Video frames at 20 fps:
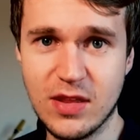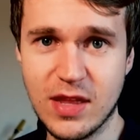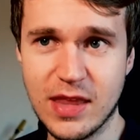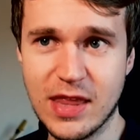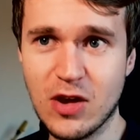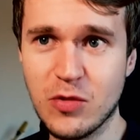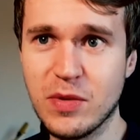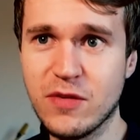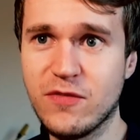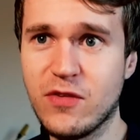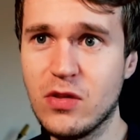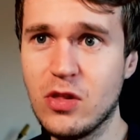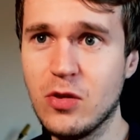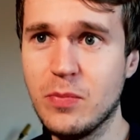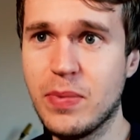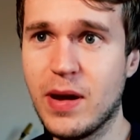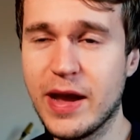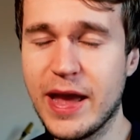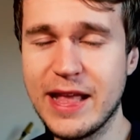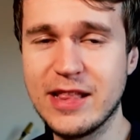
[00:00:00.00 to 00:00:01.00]
and that'll be followed
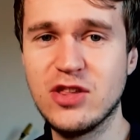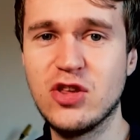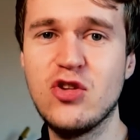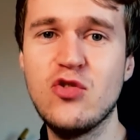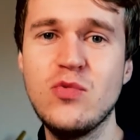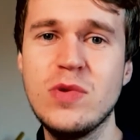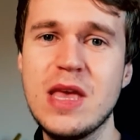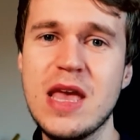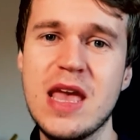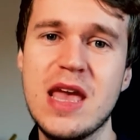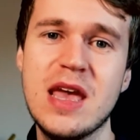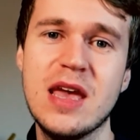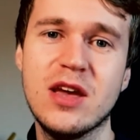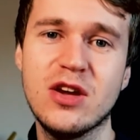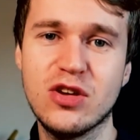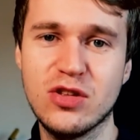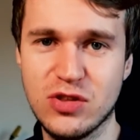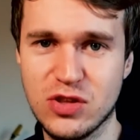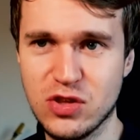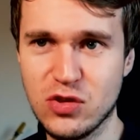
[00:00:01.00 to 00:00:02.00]
by a 2-year
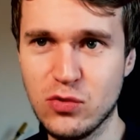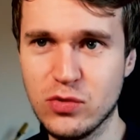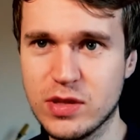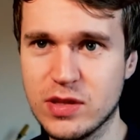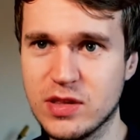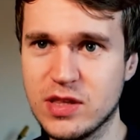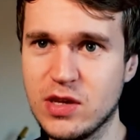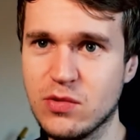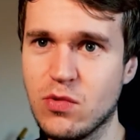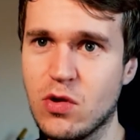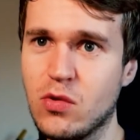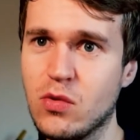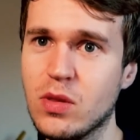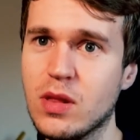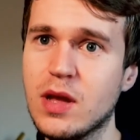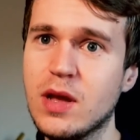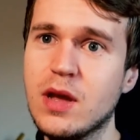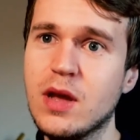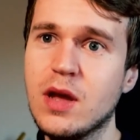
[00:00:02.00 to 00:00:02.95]
consultancy role.